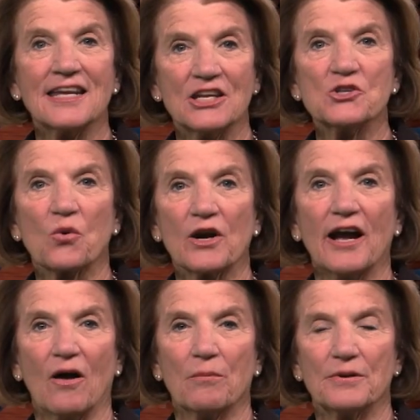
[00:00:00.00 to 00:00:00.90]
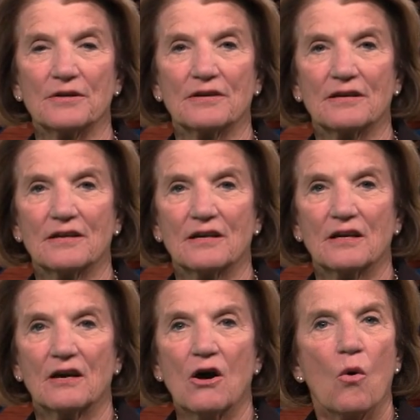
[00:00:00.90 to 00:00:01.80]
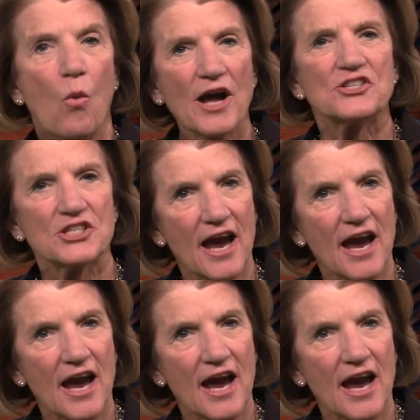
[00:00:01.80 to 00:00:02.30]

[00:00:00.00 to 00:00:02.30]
need your help. What